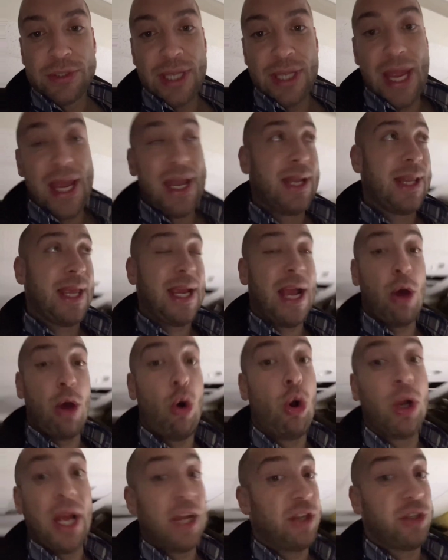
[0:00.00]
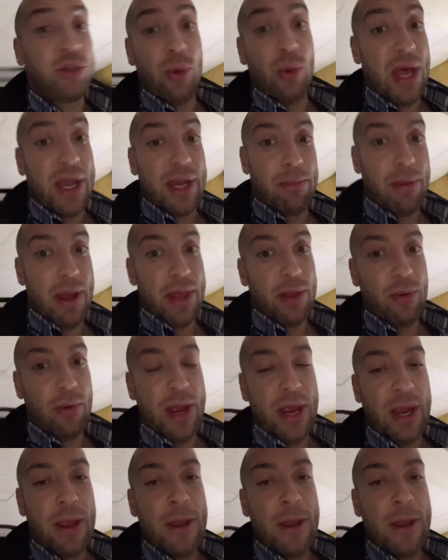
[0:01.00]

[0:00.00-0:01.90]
and they all got duetted, by the way,